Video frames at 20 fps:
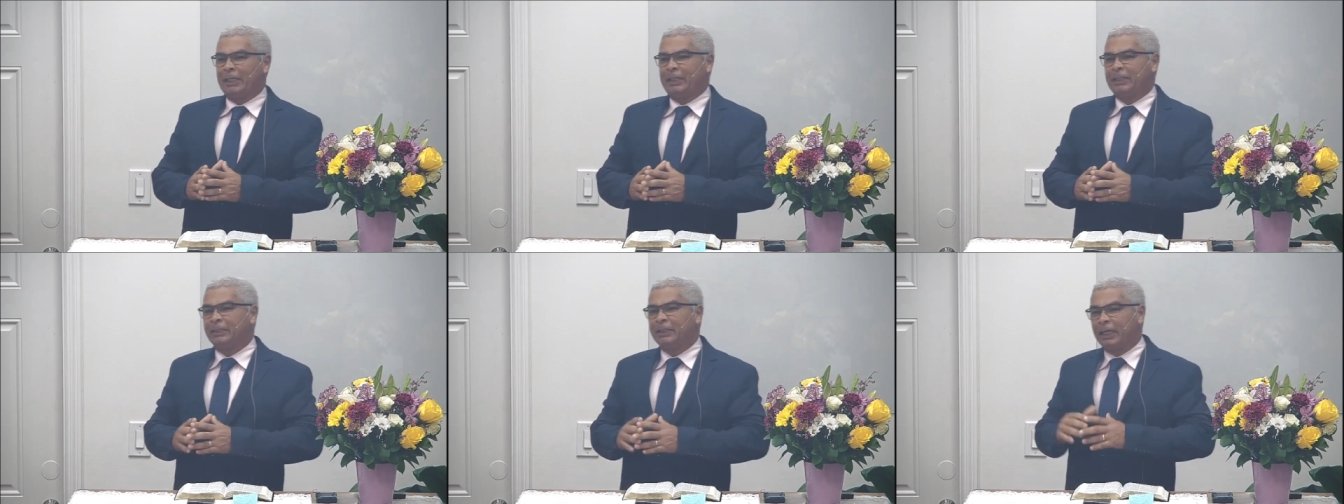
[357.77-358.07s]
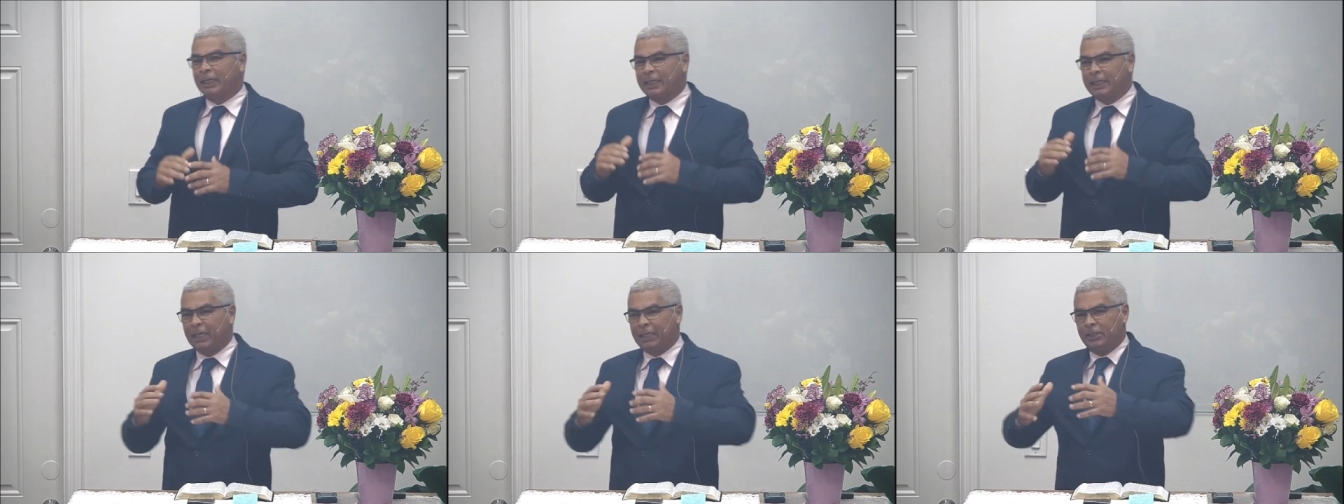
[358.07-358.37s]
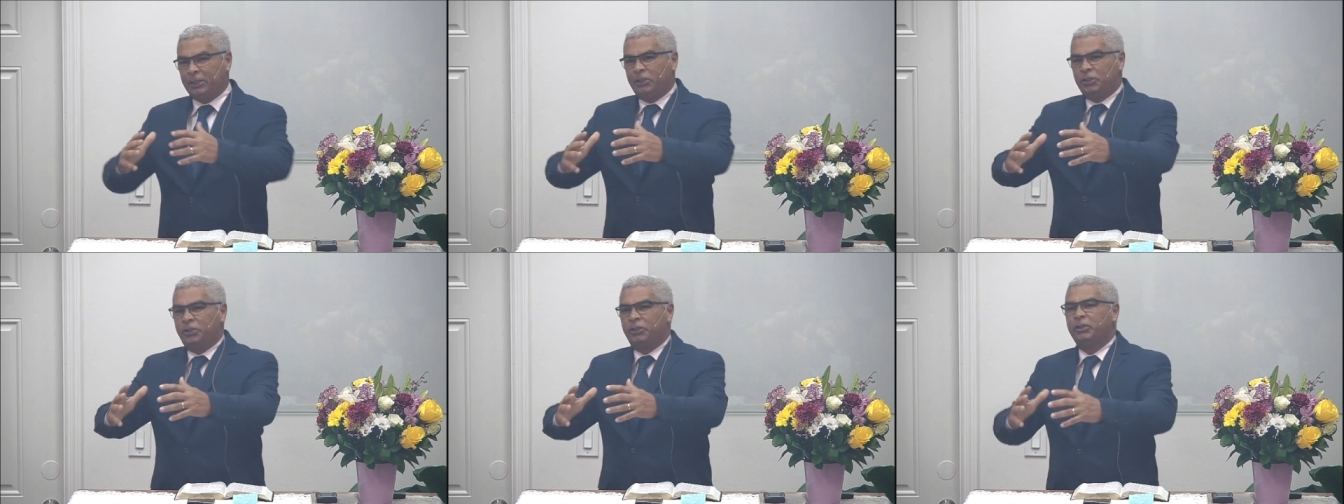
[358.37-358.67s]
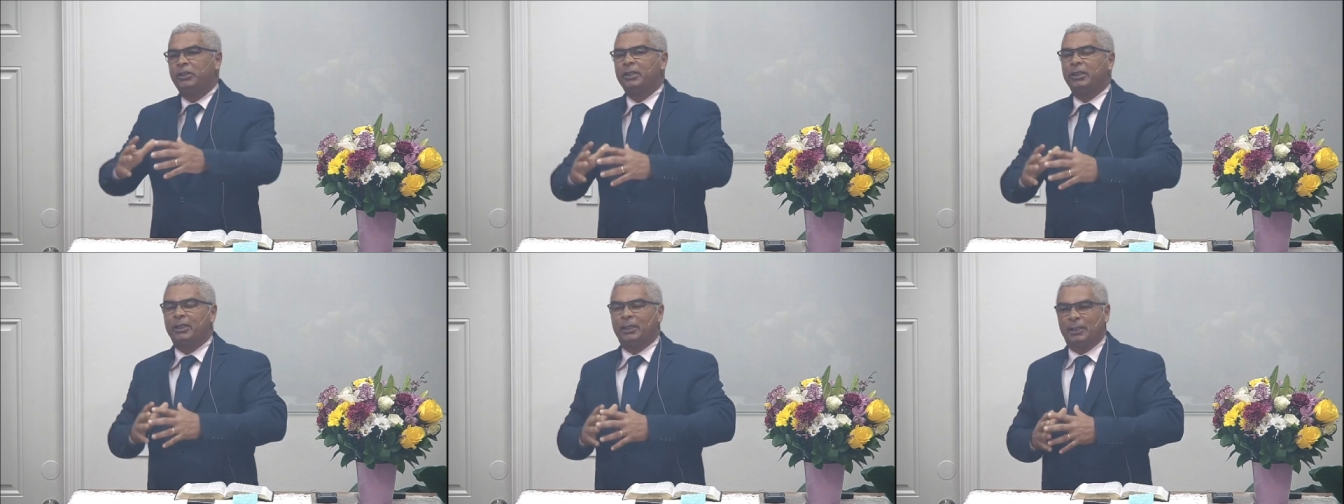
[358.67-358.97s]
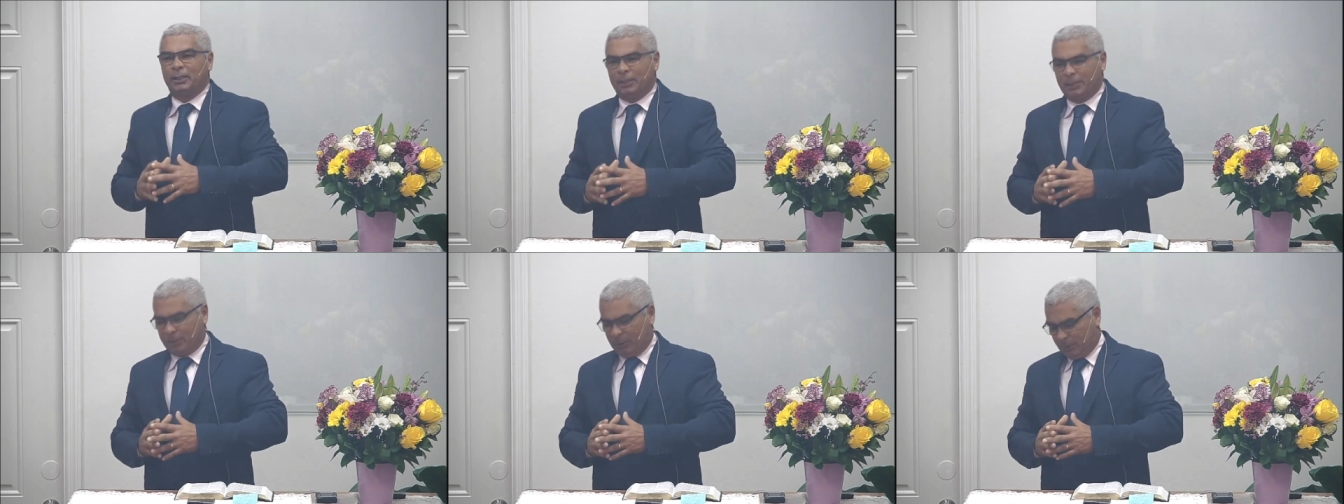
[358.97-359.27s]
and the bible
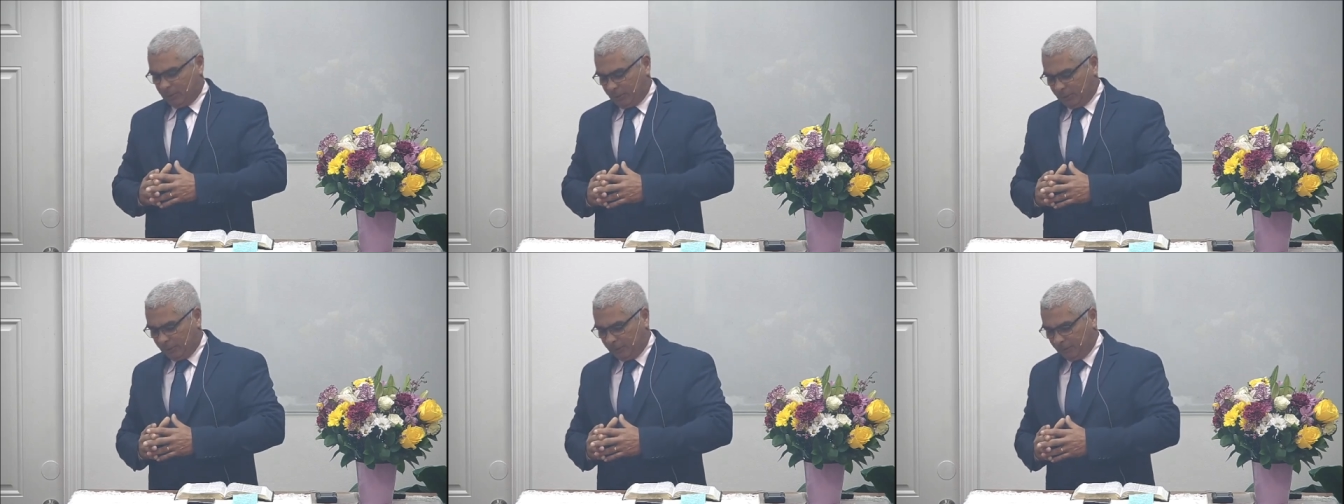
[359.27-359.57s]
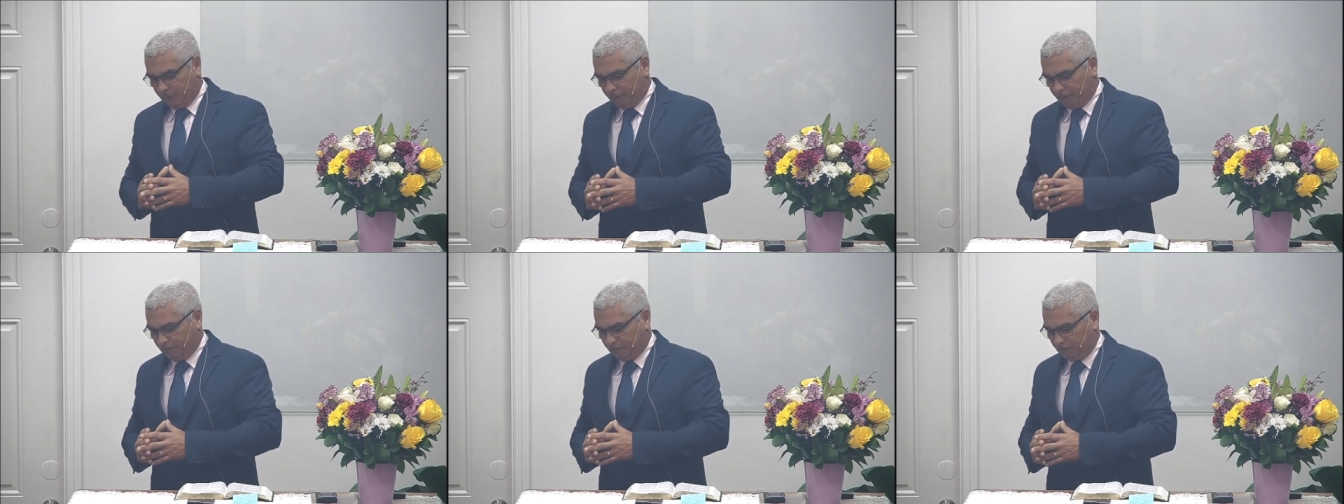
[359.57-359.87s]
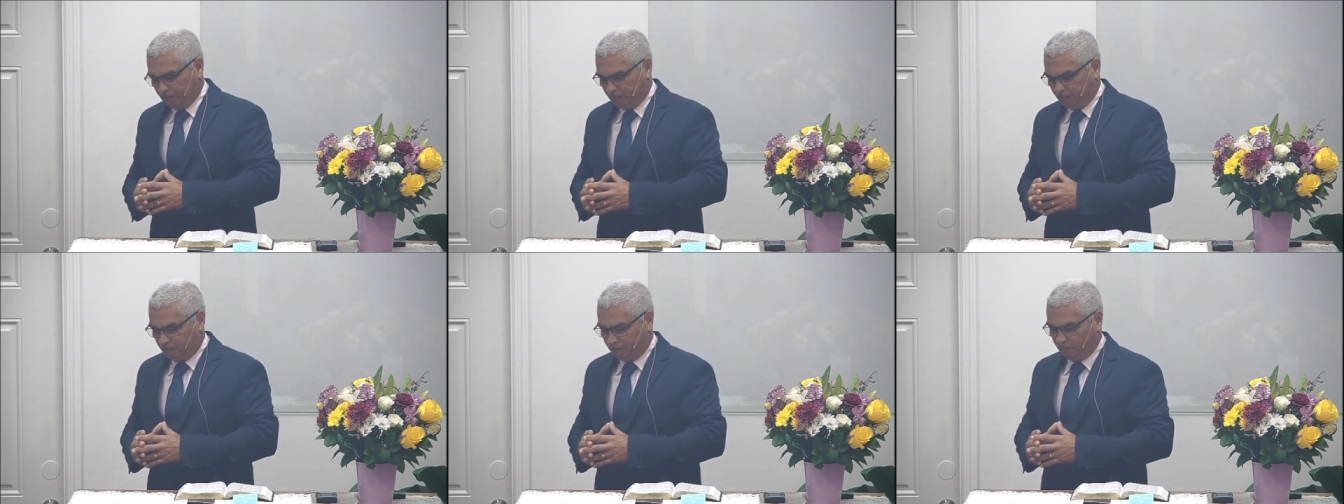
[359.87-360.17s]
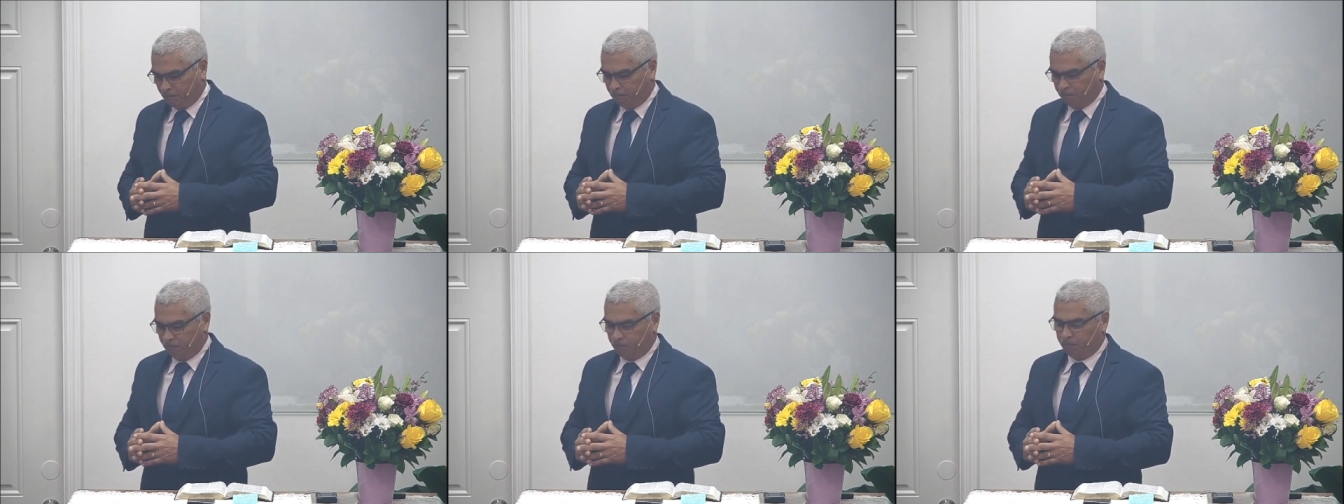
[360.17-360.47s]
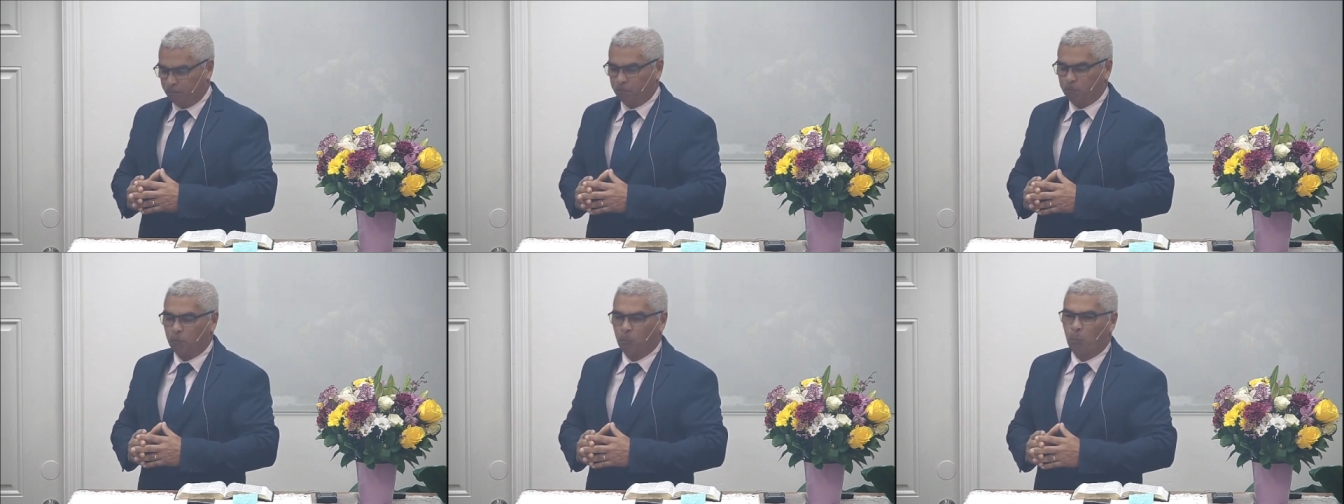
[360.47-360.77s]
says that however
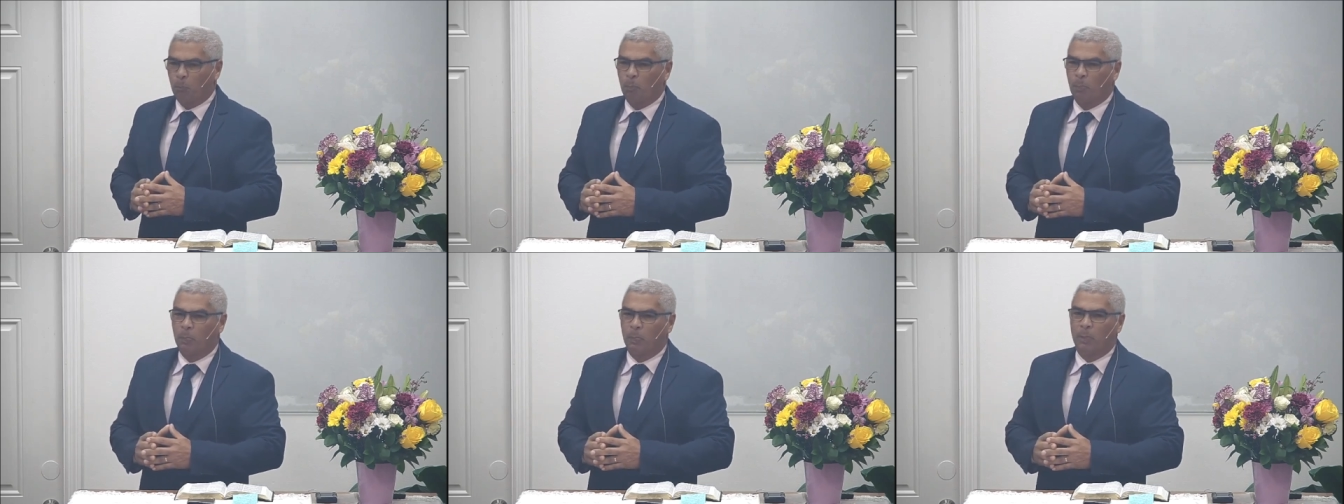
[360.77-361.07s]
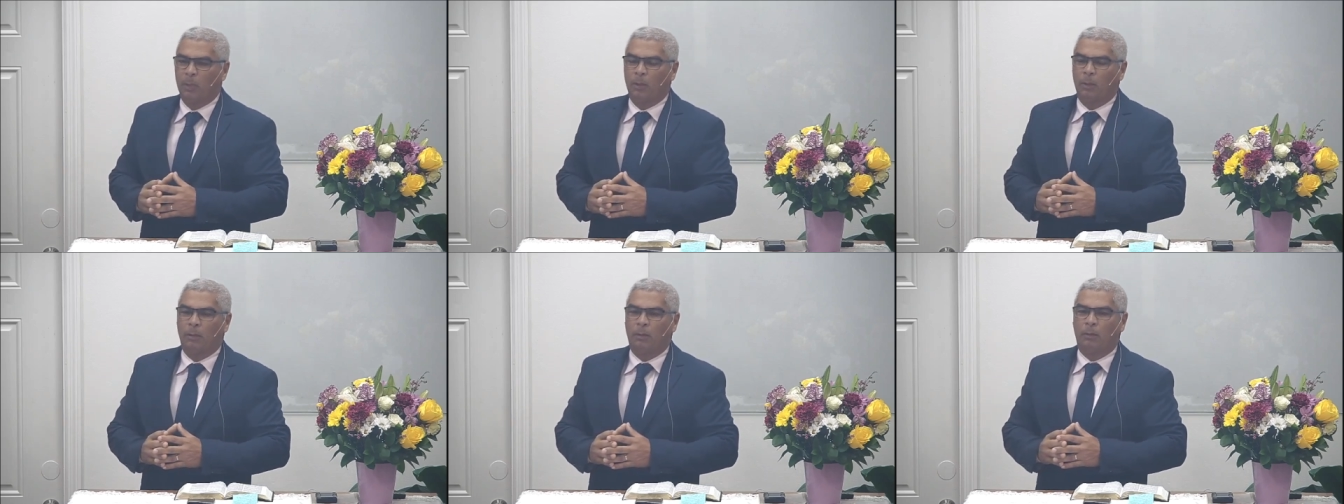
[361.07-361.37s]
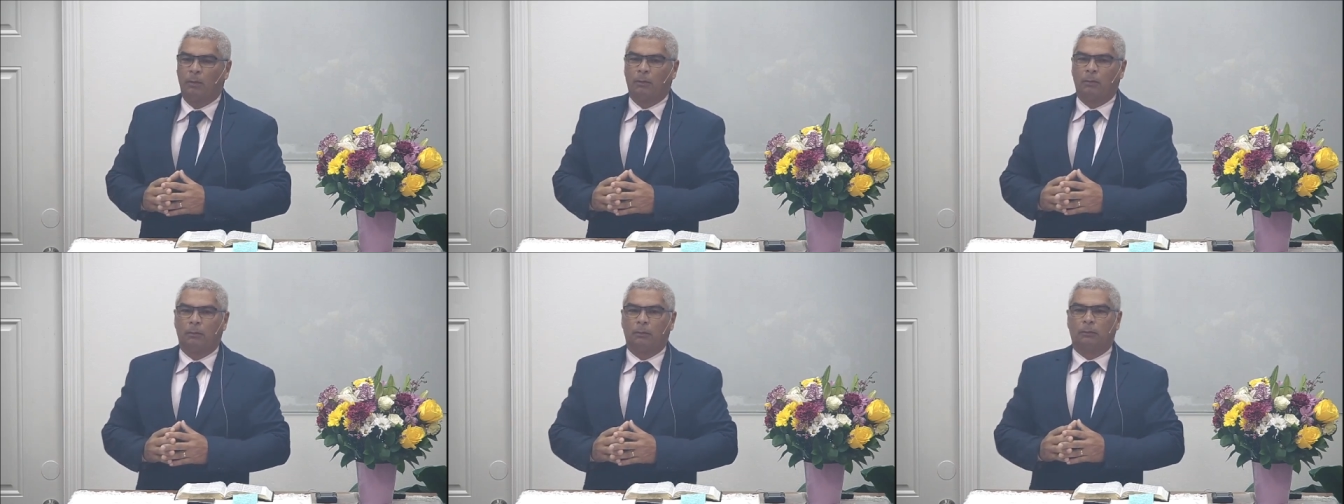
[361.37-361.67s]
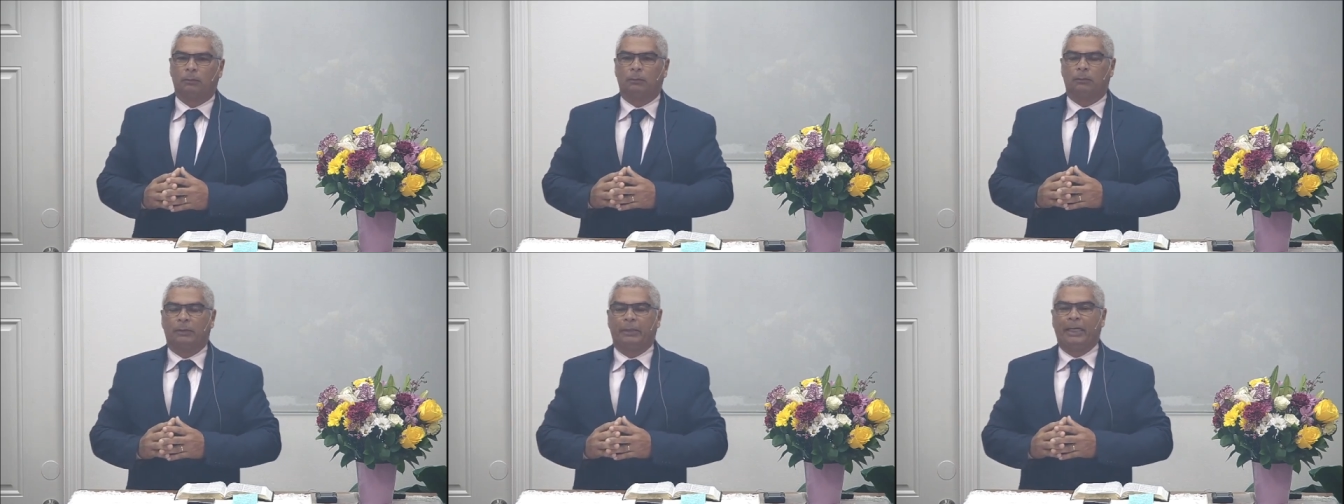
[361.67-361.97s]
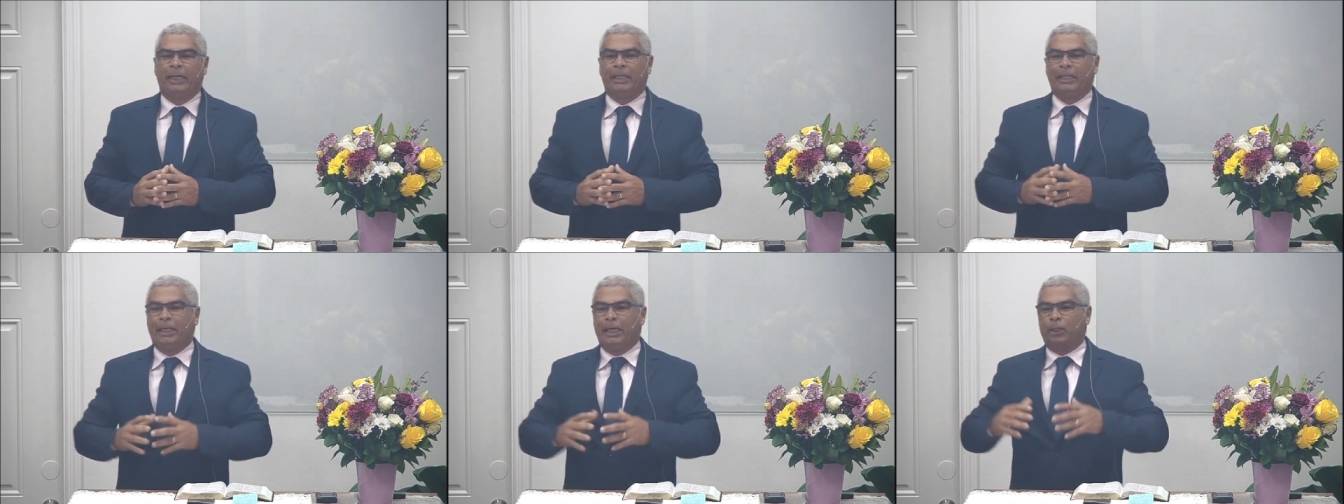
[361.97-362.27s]
the bible says that in those
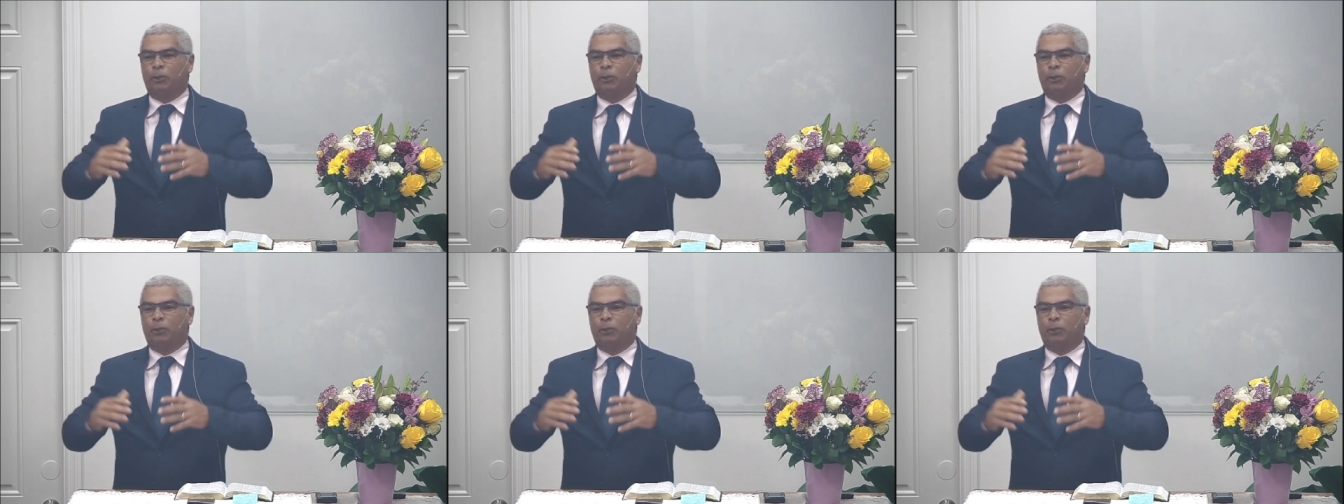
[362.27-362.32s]
days